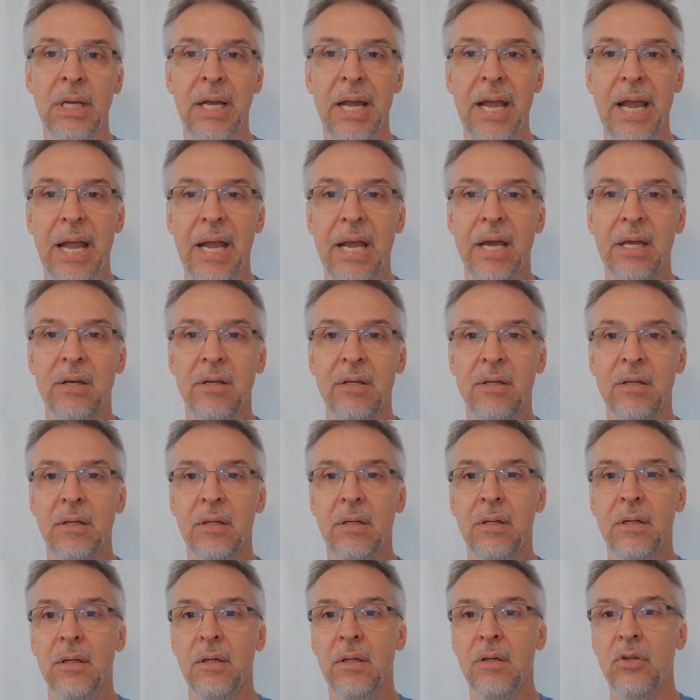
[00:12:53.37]
and
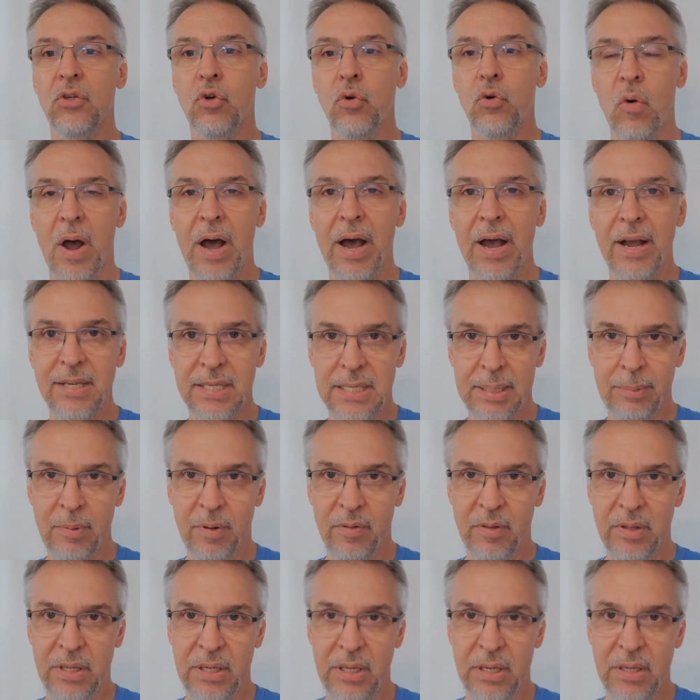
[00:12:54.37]
try some
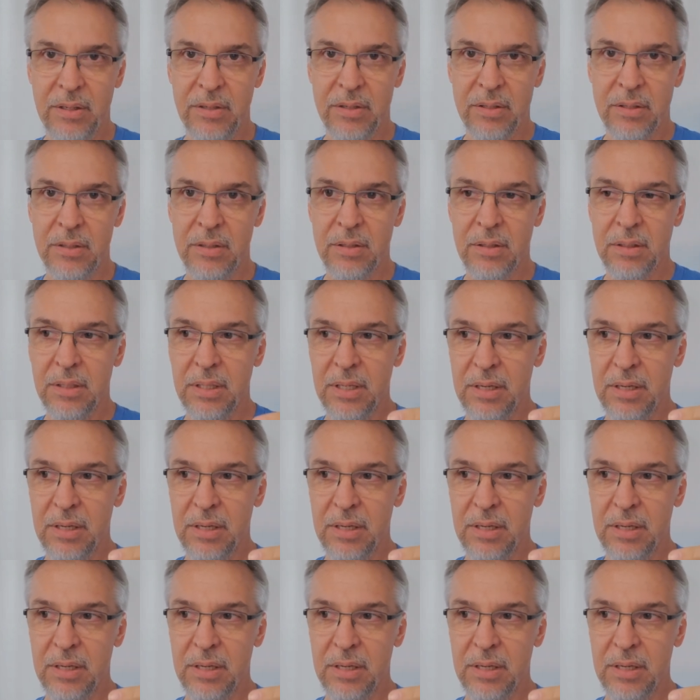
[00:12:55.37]
of these